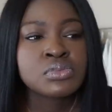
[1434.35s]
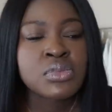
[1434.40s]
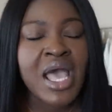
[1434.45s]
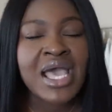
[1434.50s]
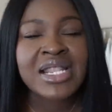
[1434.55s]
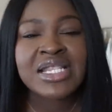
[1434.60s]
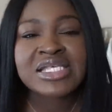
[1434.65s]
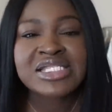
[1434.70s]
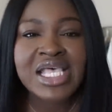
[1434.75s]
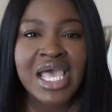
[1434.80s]

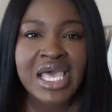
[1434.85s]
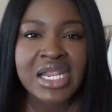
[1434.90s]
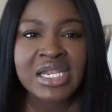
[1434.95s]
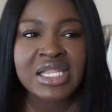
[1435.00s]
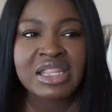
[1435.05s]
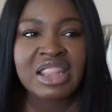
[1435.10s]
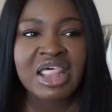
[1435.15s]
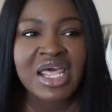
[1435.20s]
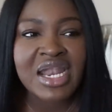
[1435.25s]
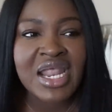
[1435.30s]
I
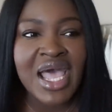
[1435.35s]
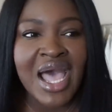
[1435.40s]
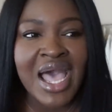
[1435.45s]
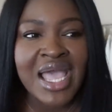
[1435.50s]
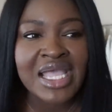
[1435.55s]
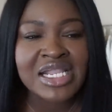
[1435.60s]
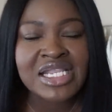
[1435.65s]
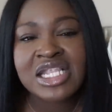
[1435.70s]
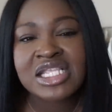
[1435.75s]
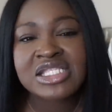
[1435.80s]
decided that
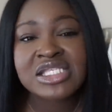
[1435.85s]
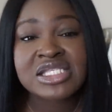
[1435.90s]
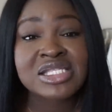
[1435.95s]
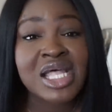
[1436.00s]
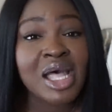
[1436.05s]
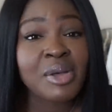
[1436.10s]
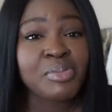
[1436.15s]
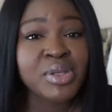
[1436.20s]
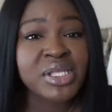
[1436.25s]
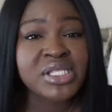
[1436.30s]
I needed to
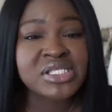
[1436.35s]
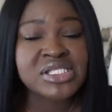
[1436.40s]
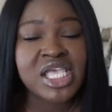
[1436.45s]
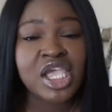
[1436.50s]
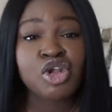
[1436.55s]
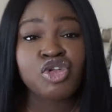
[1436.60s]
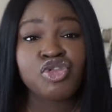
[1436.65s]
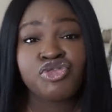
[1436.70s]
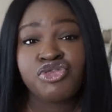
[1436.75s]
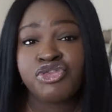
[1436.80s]
stop being
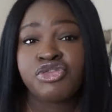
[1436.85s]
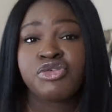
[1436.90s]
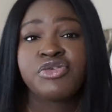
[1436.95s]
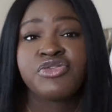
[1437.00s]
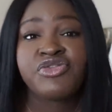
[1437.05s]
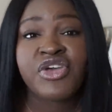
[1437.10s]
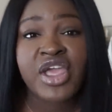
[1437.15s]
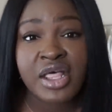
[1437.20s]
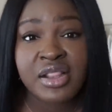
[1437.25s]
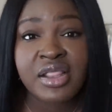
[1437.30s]
scared of
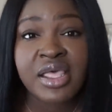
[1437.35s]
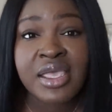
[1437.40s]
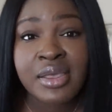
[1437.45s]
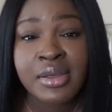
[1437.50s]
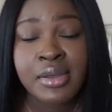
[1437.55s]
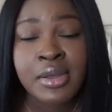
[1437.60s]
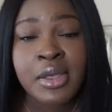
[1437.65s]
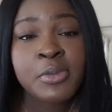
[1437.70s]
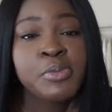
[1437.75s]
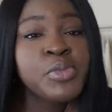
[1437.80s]

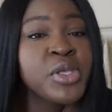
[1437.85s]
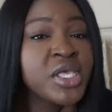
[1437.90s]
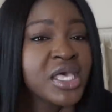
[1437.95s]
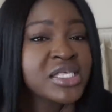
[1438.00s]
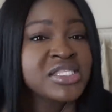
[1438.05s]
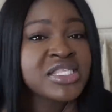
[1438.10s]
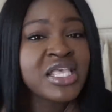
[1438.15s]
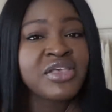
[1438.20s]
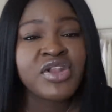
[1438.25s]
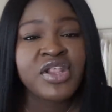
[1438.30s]
failing,
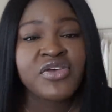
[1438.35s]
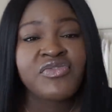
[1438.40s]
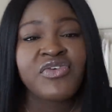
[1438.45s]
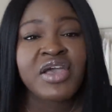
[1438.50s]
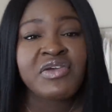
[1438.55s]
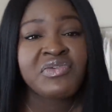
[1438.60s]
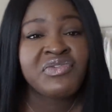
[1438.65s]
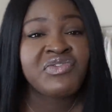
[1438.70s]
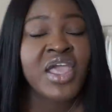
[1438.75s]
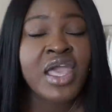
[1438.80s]
because even if
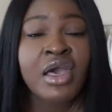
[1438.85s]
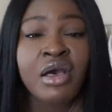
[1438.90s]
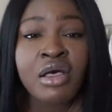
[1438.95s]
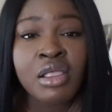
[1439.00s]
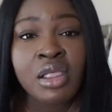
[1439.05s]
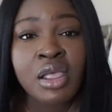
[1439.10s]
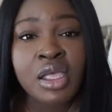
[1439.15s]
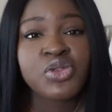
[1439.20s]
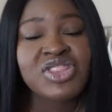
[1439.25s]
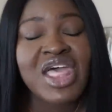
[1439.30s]
I
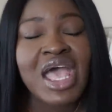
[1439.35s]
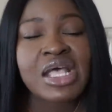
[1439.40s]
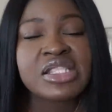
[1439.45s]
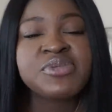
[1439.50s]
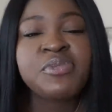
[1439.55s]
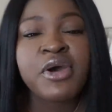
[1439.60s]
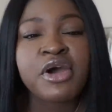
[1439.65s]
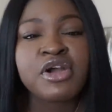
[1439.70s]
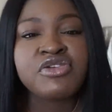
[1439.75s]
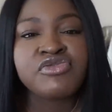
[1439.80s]
fail, that's
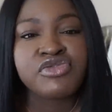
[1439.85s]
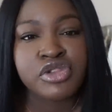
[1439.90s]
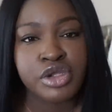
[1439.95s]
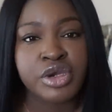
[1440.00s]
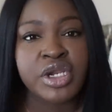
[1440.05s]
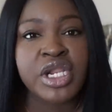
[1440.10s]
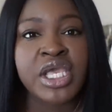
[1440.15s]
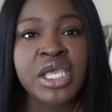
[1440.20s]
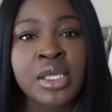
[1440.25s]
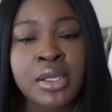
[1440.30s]
part of
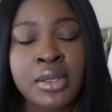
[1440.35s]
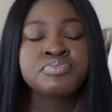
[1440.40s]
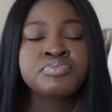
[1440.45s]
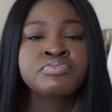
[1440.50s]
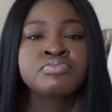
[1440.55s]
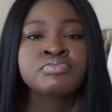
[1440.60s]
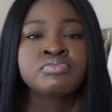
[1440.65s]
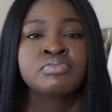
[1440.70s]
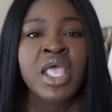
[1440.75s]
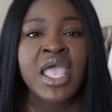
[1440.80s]
learning,
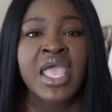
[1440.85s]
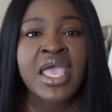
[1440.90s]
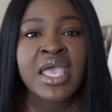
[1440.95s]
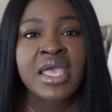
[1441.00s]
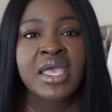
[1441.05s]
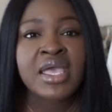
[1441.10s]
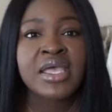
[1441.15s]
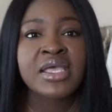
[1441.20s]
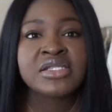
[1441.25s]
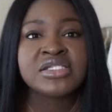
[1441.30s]

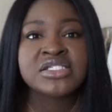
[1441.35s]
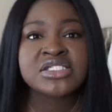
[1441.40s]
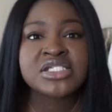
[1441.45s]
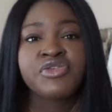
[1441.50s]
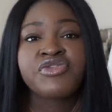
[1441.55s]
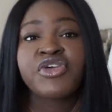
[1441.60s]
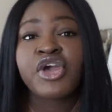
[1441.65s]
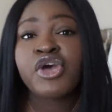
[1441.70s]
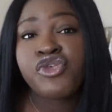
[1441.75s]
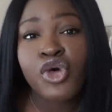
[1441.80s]
and
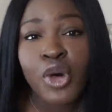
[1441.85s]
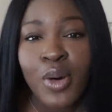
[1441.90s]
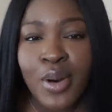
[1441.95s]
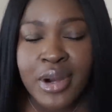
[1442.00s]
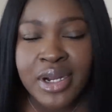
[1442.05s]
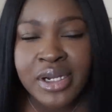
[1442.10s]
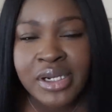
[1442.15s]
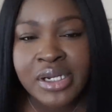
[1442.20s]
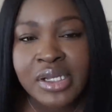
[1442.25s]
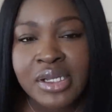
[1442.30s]
fail
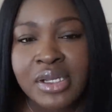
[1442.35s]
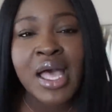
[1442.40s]
forward.